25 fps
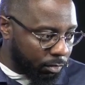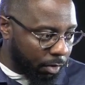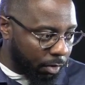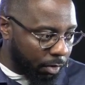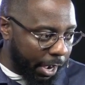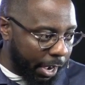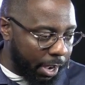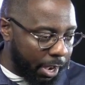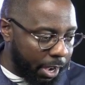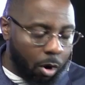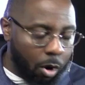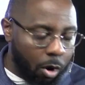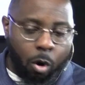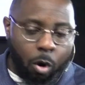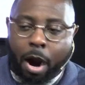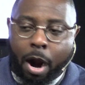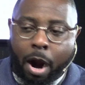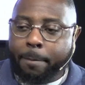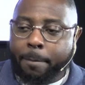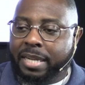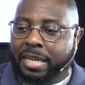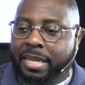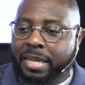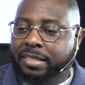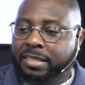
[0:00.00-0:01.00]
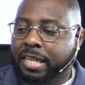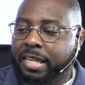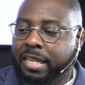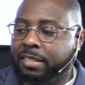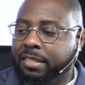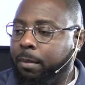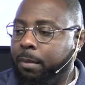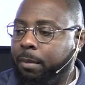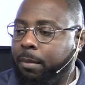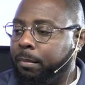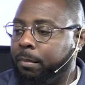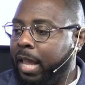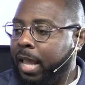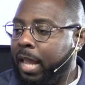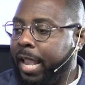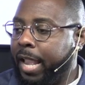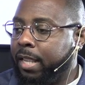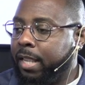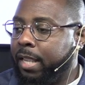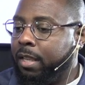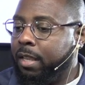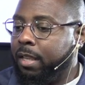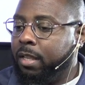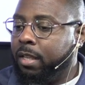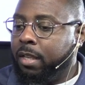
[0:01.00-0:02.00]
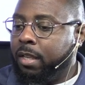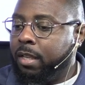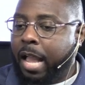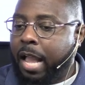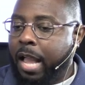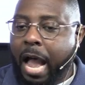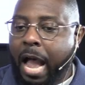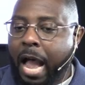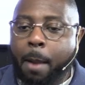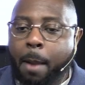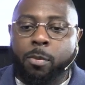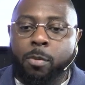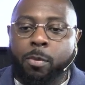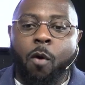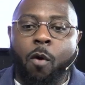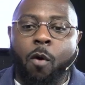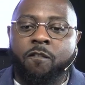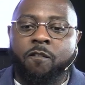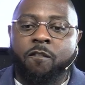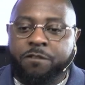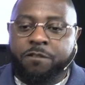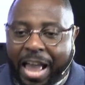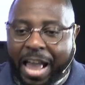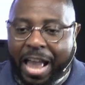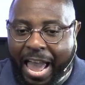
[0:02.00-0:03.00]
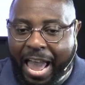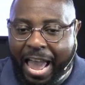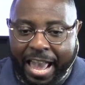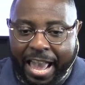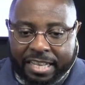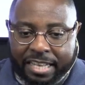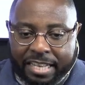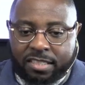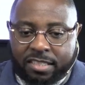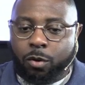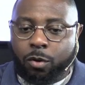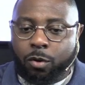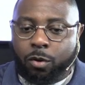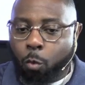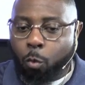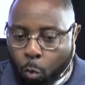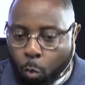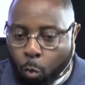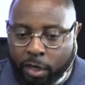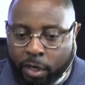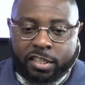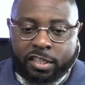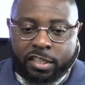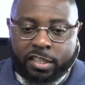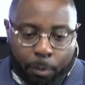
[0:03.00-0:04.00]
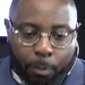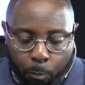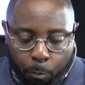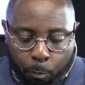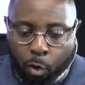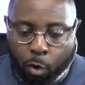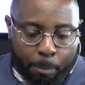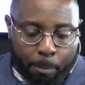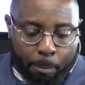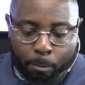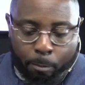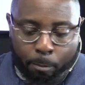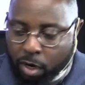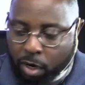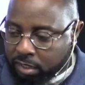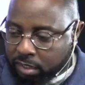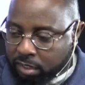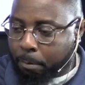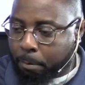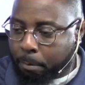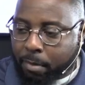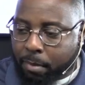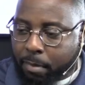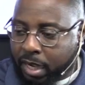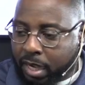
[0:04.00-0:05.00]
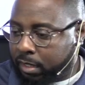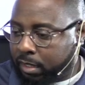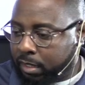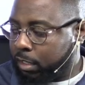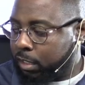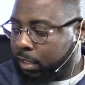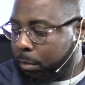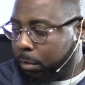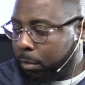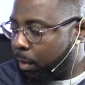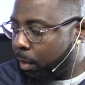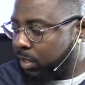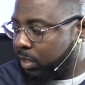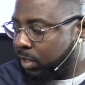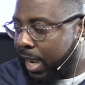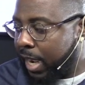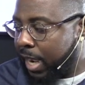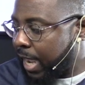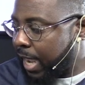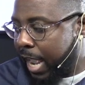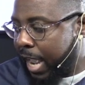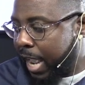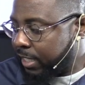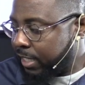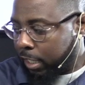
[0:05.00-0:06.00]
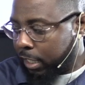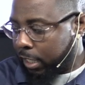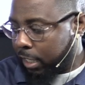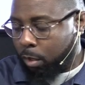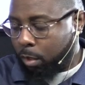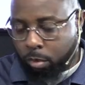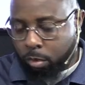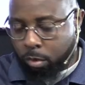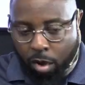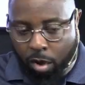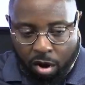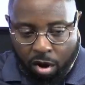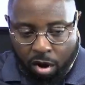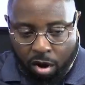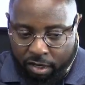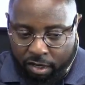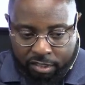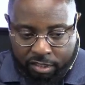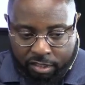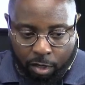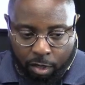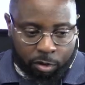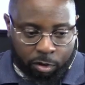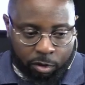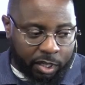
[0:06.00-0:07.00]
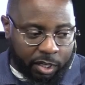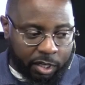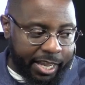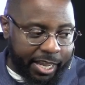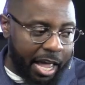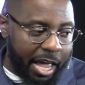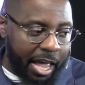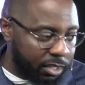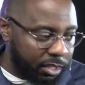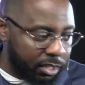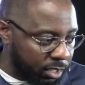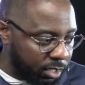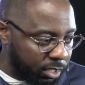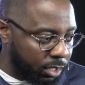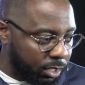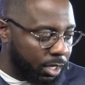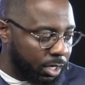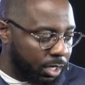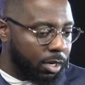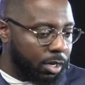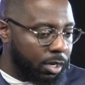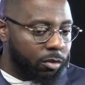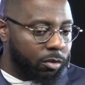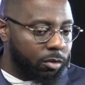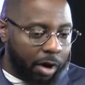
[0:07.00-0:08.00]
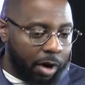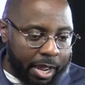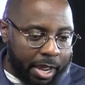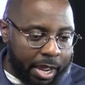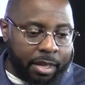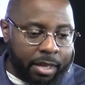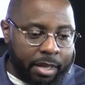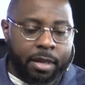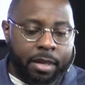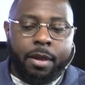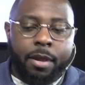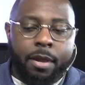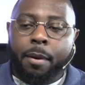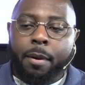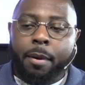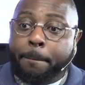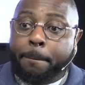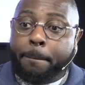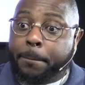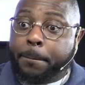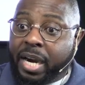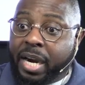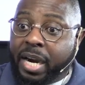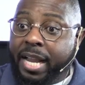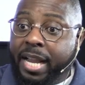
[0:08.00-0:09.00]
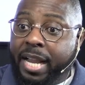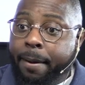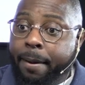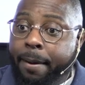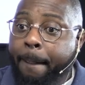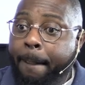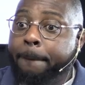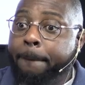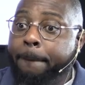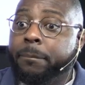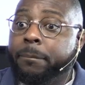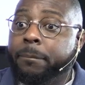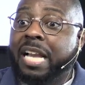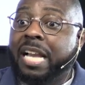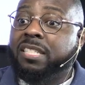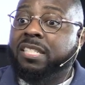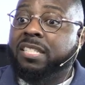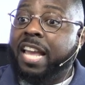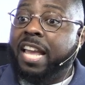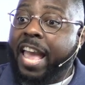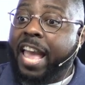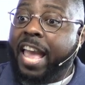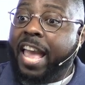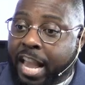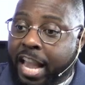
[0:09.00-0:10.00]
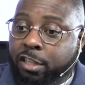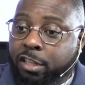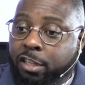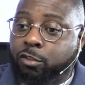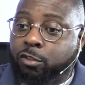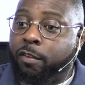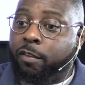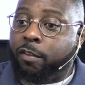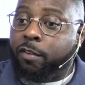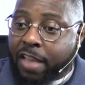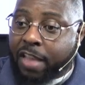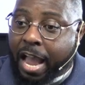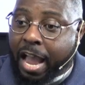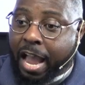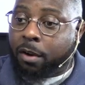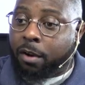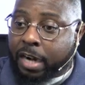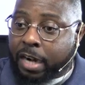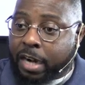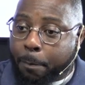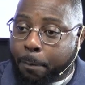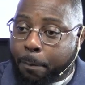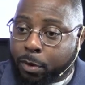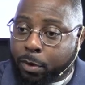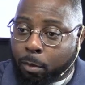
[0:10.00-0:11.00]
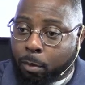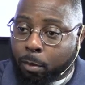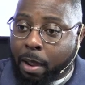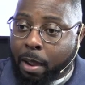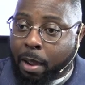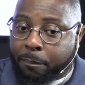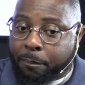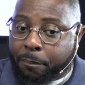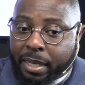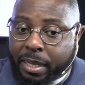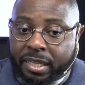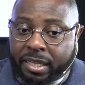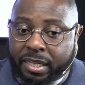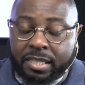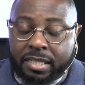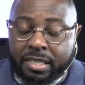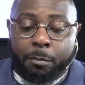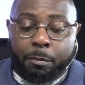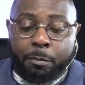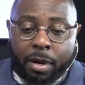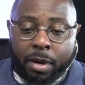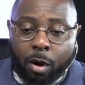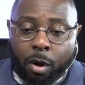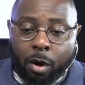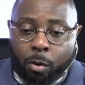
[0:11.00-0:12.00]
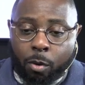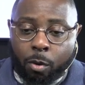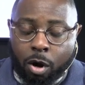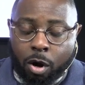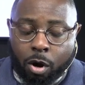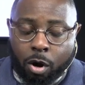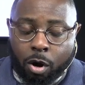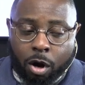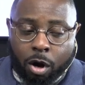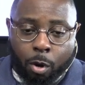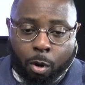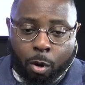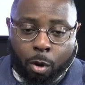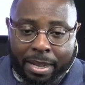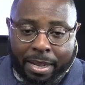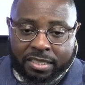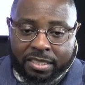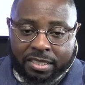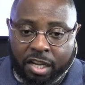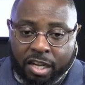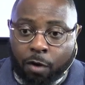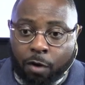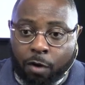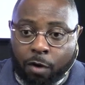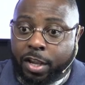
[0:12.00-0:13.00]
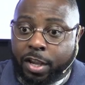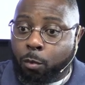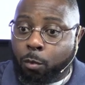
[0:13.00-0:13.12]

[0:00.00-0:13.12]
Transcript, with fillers: Right? Or I might say something like, I'm going to fast once a month, once a month to the Most High God. That's not no law. That's not on our calendar. Right? But that's an extra vow that I put on my place on, on, on myself.